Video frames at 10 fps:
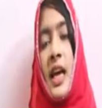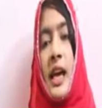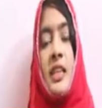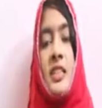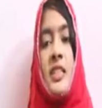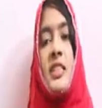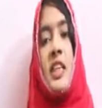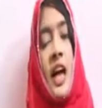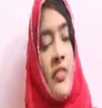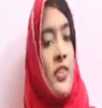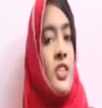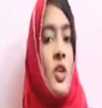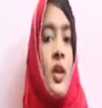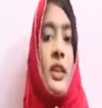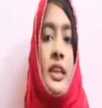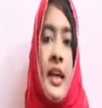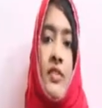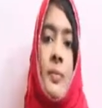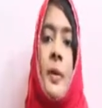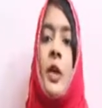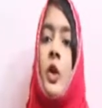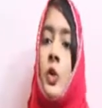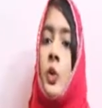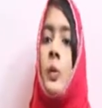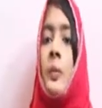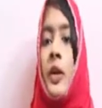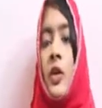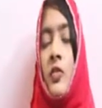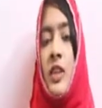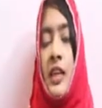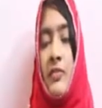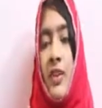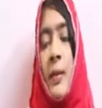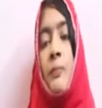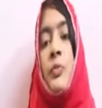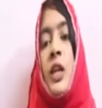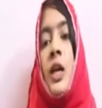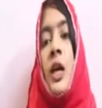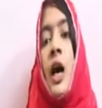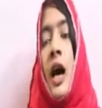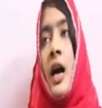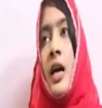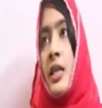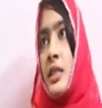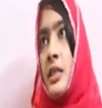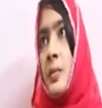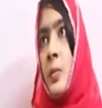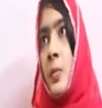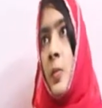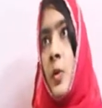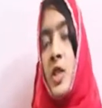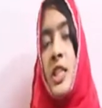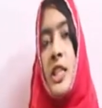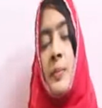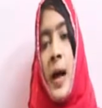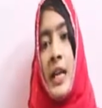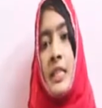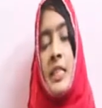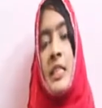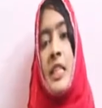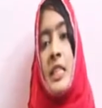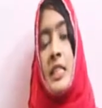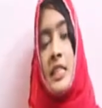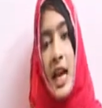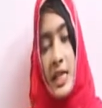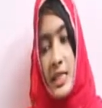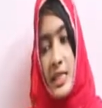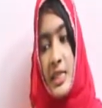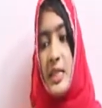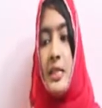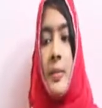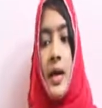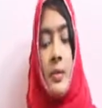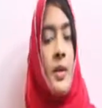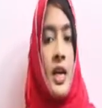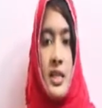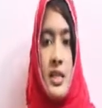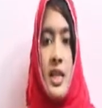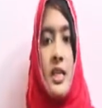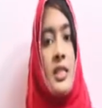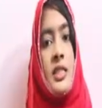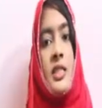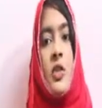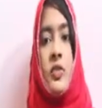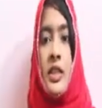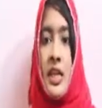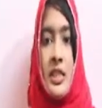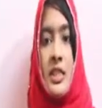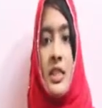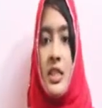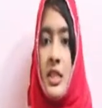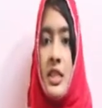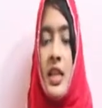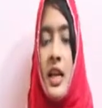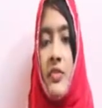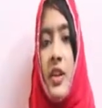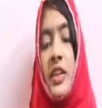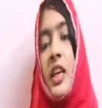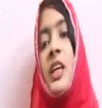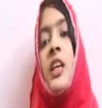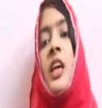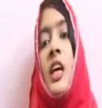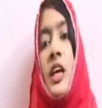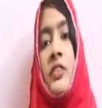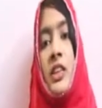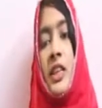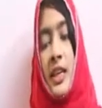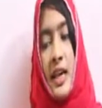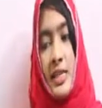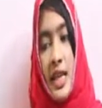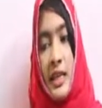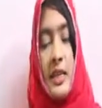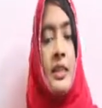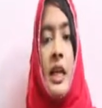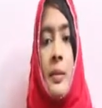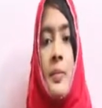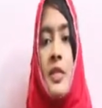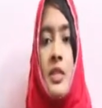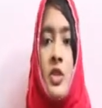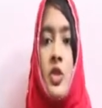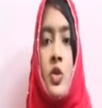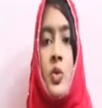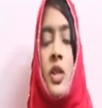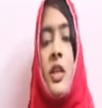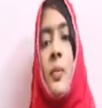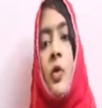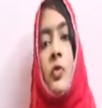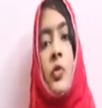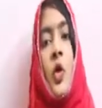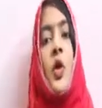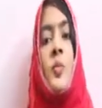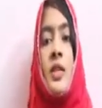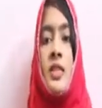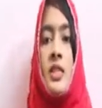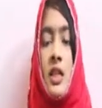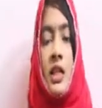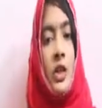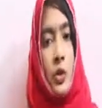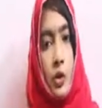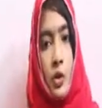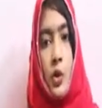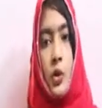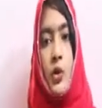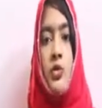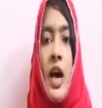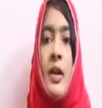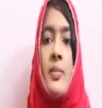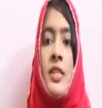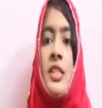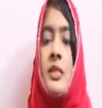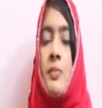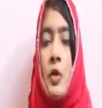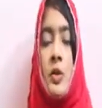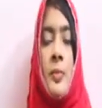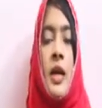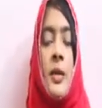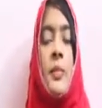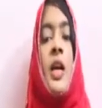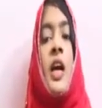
characteristic effects on the developing tooth bud of the infant. Mostly the maxillary incisors, the mandibular incisors of the deciduous teeth are affected if the tetracycline therapy is instituted about 4 months in utero to 5 months postpartum.